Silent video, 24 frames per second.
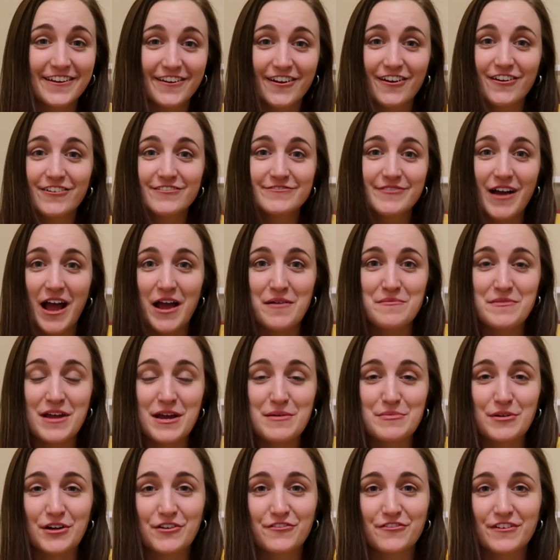You know, I'm
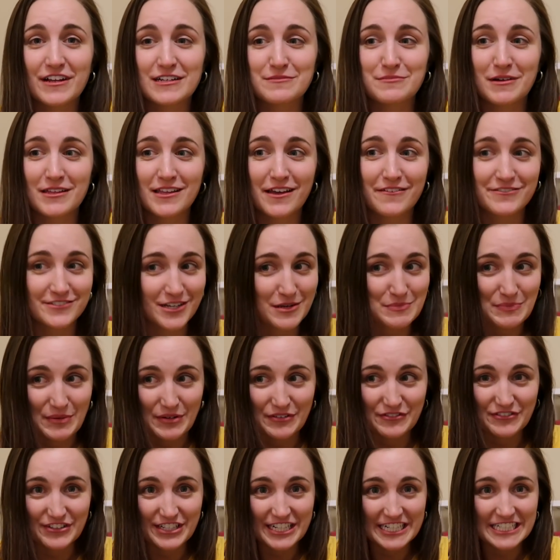not perfect. My life's not
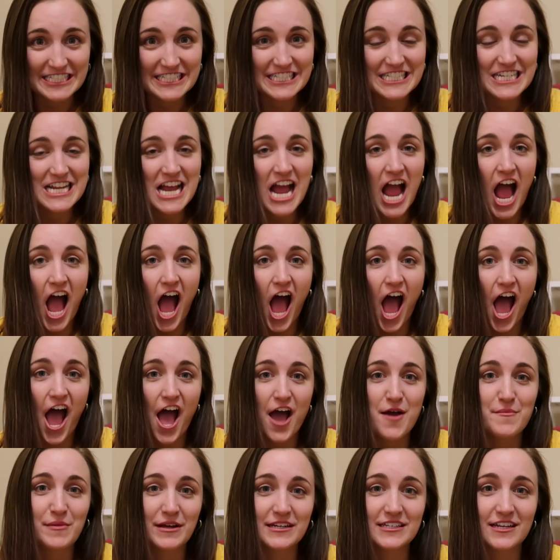perfect.
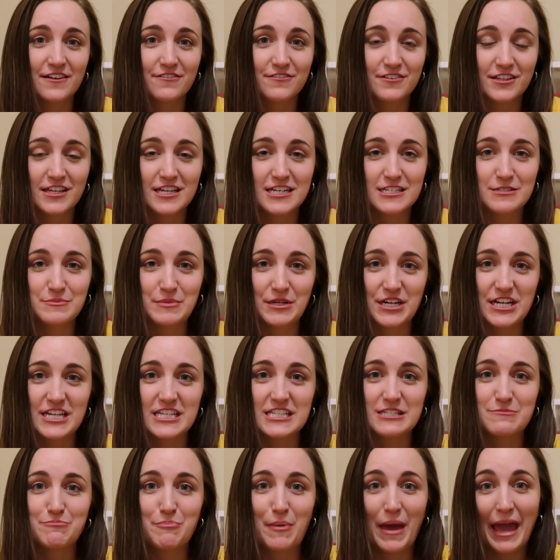I definitely
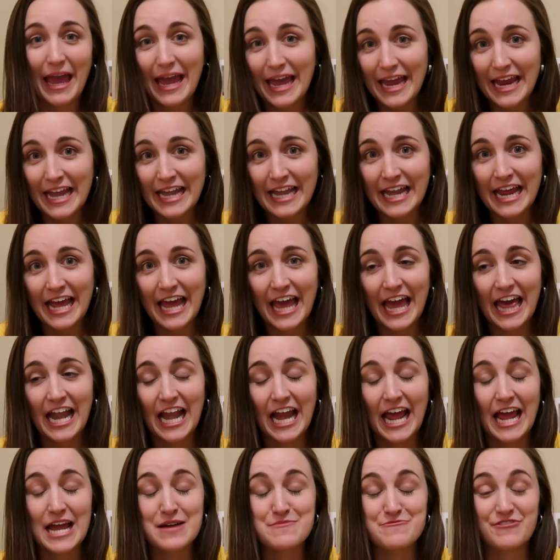experience pain, and
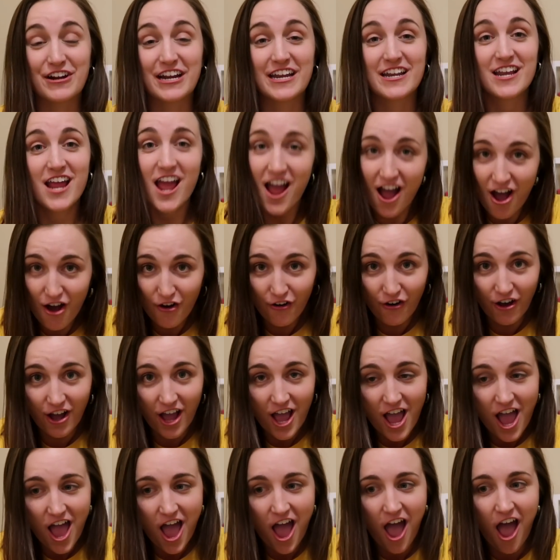I am right now.
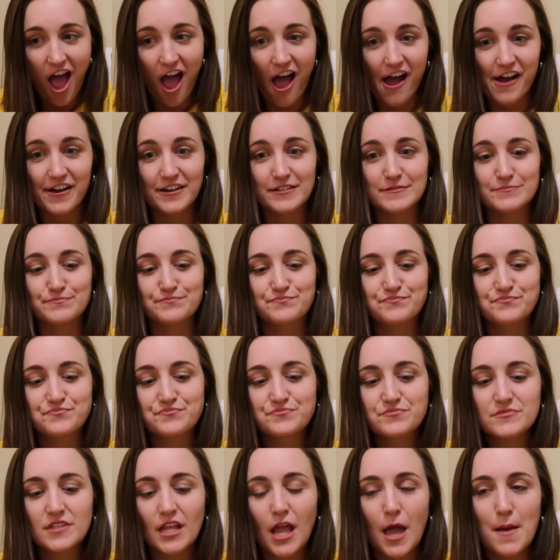
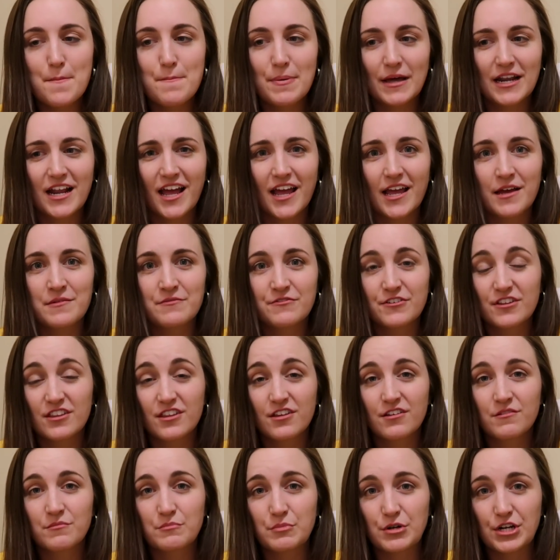But I am
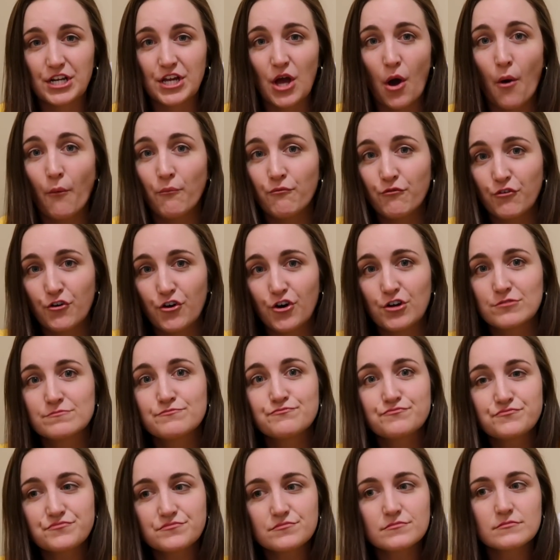feeling pretty
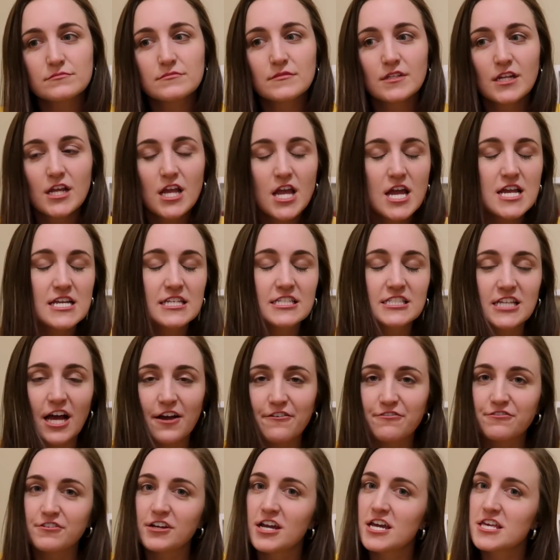hopeful. I
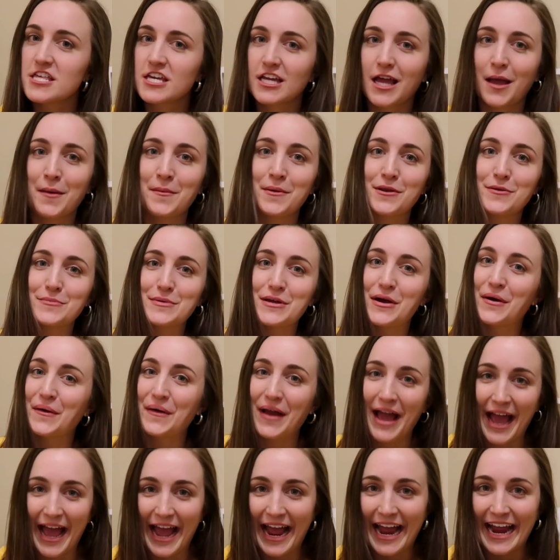definitely think I'm going to be
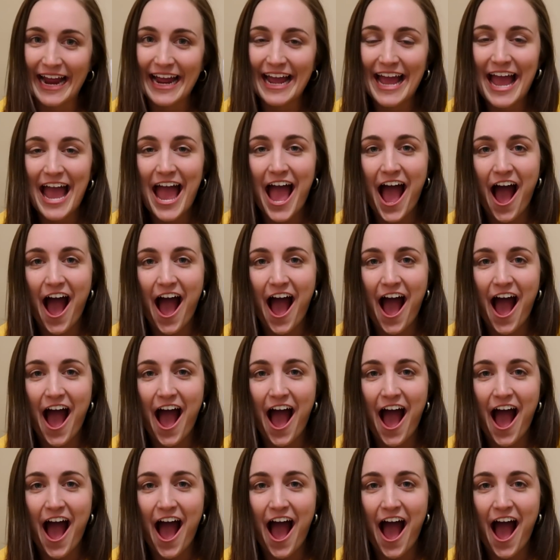okay.